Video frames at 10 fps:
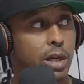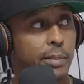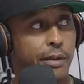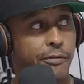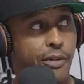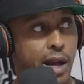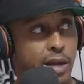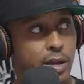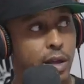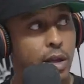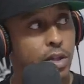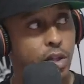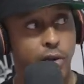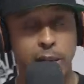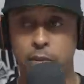motherfucking
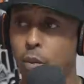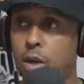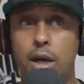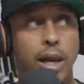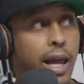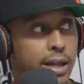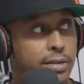scrape the wood like a